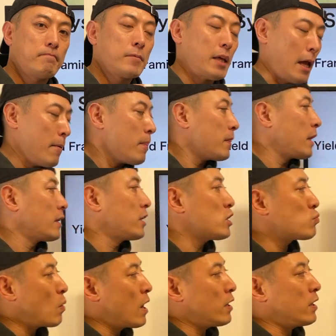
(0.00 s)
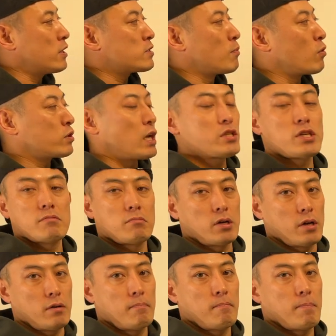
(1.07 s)
Okay? Then this one is multi-chain
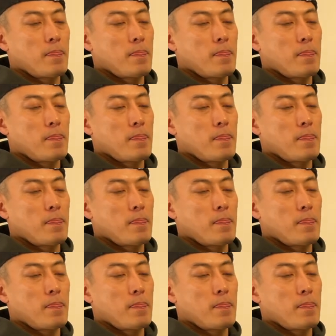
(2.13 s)
model.